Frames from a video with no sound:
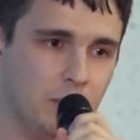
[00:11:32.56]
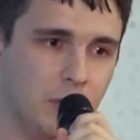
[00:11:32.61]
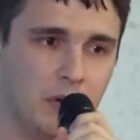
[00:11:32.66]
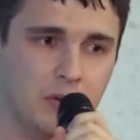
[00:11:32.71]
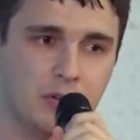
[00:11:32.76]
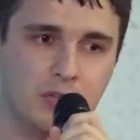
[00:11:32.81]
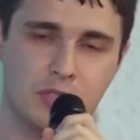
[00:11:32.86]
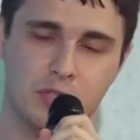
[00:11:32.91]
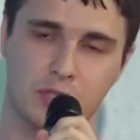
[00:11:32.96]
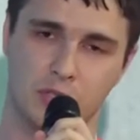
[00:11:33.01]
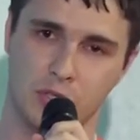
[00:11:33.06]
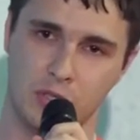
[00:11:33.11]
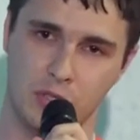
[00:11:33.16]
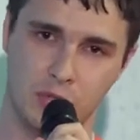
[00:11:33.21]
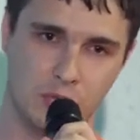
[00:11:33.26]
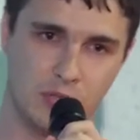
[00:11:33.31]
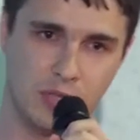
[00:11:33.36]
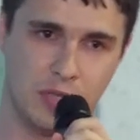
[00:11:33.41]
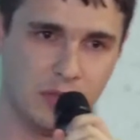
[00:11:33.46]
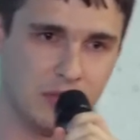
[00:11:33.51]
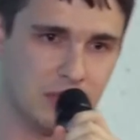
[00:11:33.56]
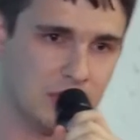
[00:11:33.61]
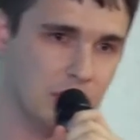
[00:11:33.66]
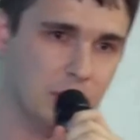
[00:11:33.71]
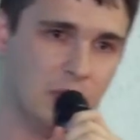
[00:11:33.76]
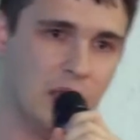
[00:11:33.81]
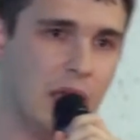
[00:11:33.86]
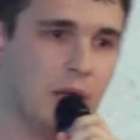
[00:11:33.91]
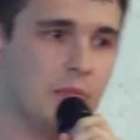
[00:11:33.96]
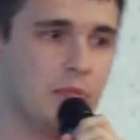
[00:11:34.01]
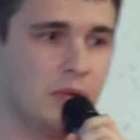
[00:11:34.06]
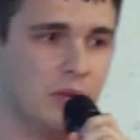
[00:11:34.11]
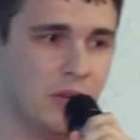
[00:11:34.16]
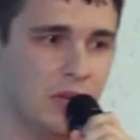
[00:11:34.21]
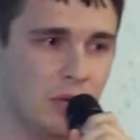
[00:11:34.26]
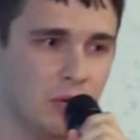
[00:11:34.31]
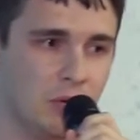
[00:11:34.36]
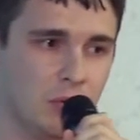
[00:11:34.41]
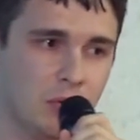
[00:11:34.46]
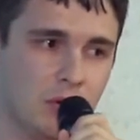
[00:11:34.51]
parser using some
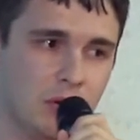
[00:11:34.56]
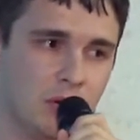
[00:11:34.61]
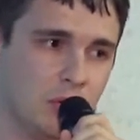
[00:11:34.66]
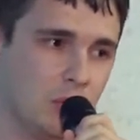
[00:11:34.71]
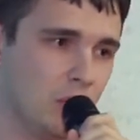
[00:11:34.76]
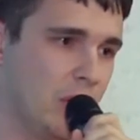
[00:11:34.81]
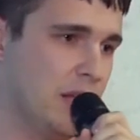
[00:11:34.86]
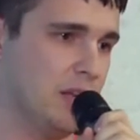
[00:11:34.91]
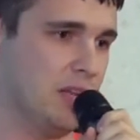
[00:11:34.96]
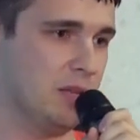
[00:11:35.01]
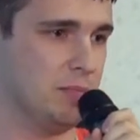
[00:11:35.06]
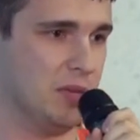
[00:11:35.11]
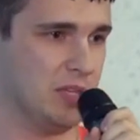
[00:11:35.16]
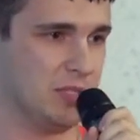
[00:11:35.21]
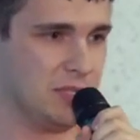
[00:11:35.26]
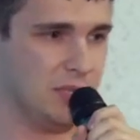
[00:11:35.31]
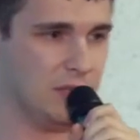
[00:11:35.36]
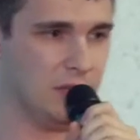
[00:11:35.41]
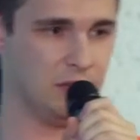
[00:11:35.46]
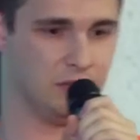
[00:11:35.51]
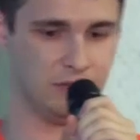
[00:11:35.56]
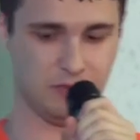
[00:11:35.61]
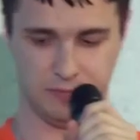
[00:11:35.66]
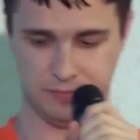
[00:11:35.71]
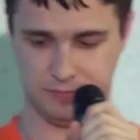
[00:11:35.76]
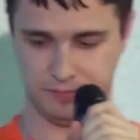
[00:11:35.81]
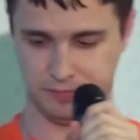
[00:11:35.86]
library or write it myself.